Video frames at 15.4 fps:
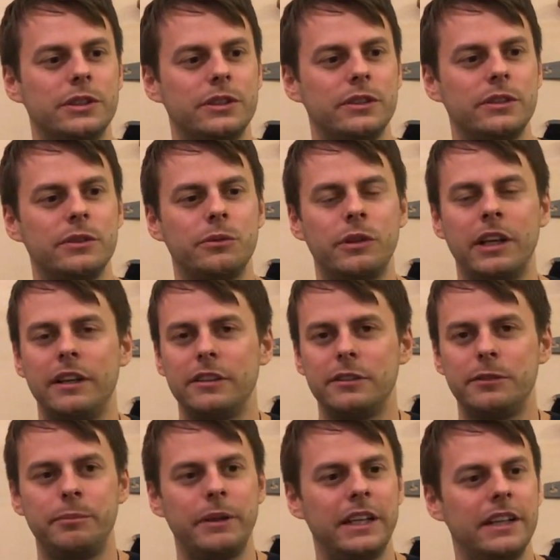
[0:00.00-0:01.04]
So when I
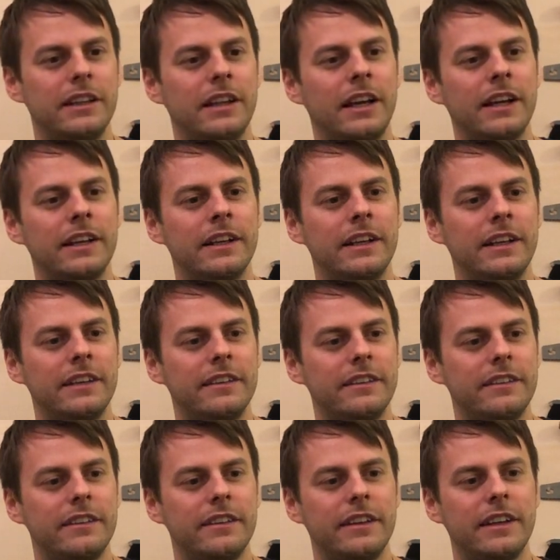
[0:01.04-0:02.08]
spin it like
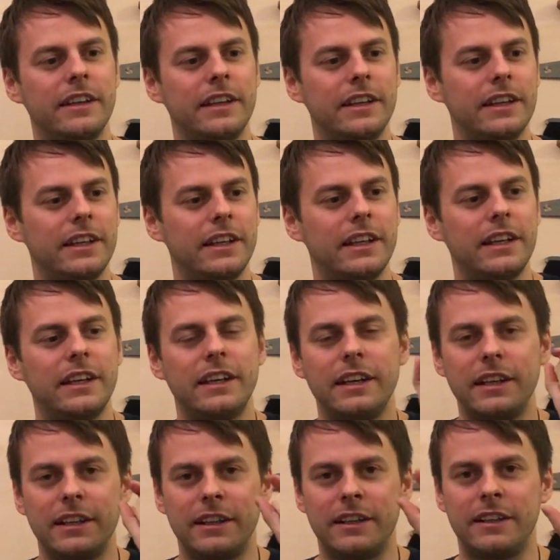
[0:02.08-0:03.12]
this,
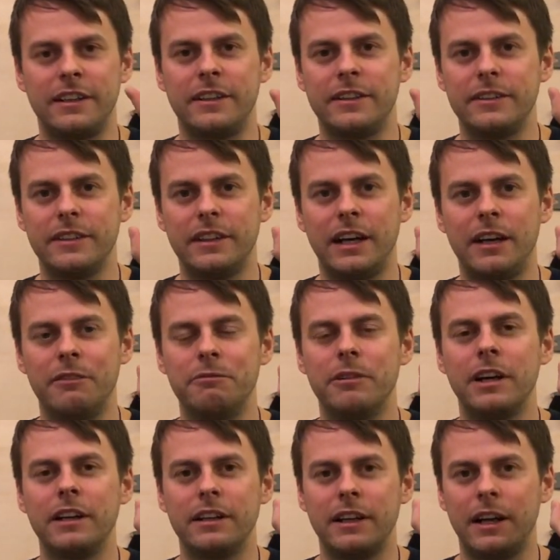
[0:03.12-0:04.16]

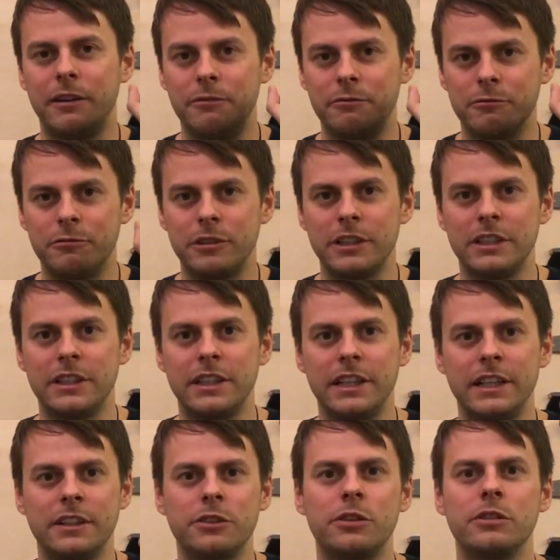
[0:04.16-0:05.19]
I'm
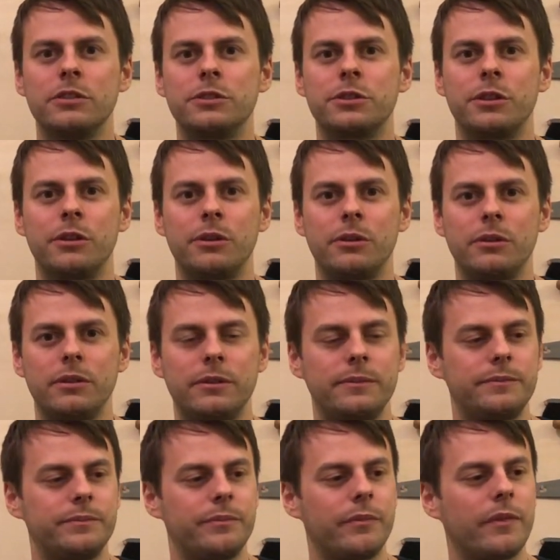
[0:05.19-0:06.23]
really in control
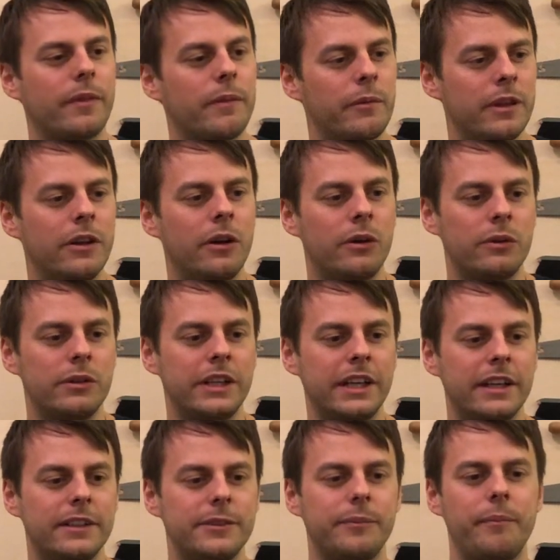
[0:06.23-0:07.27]
with
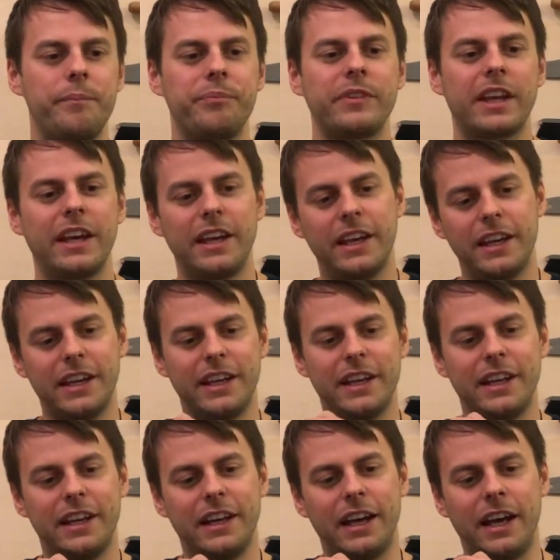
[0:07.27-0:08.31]
holding it.
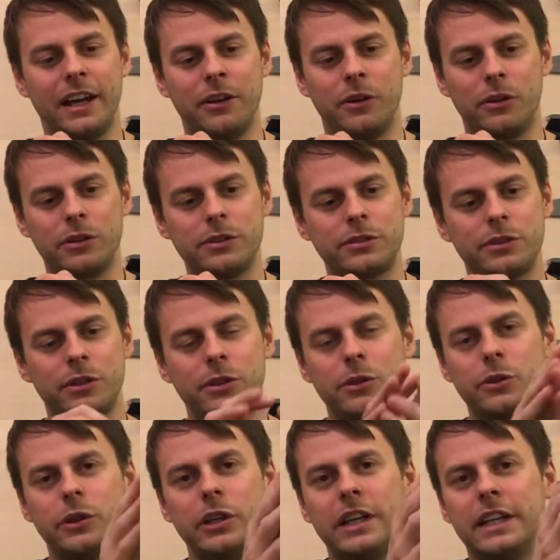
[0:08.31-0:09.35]
And
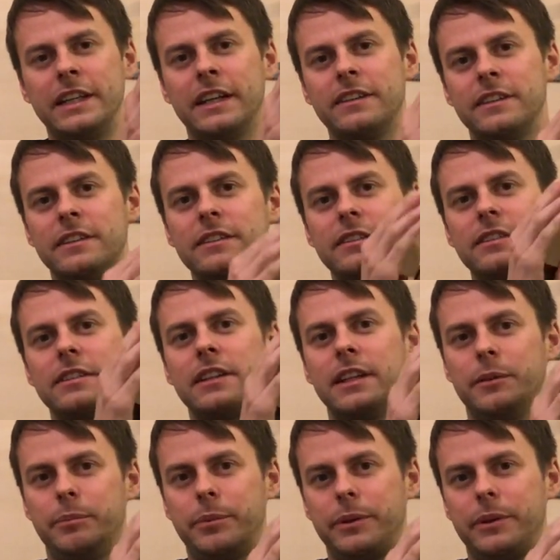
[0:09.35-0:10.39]
also it doesn't
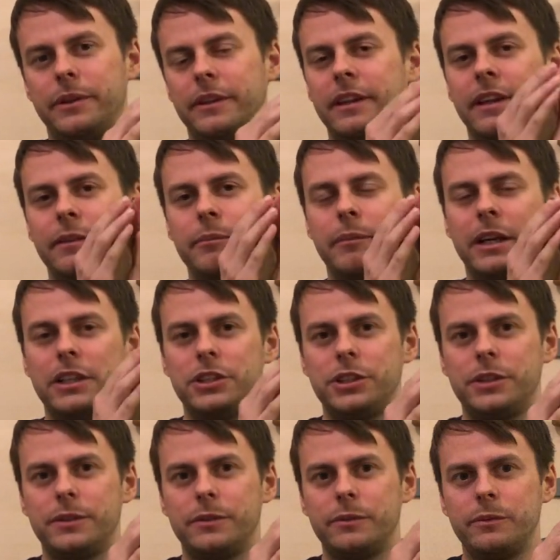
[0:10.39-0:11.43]
slip that much.